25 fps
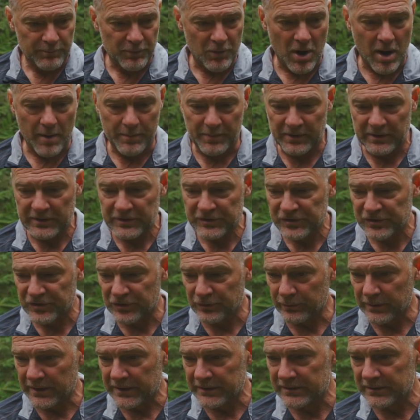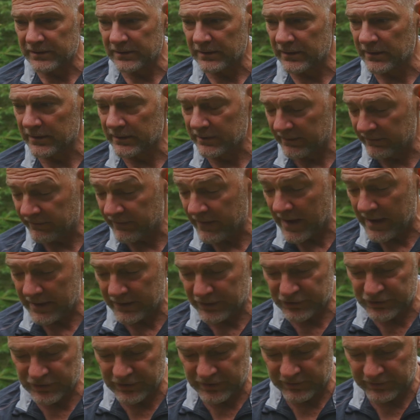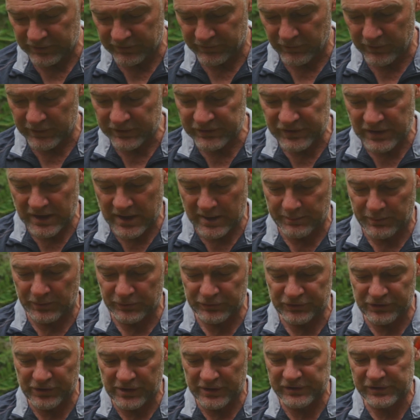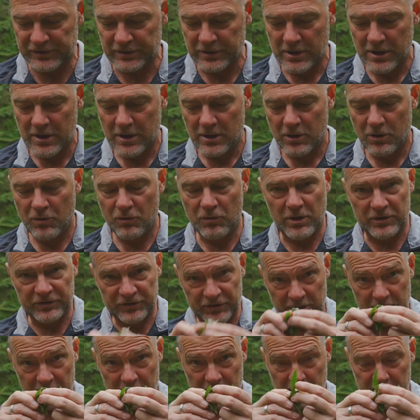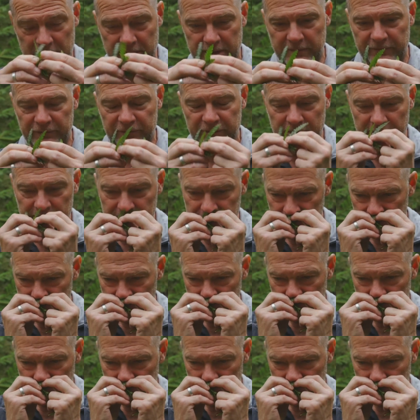properties to it and advantages. For example, just crushing the leaves and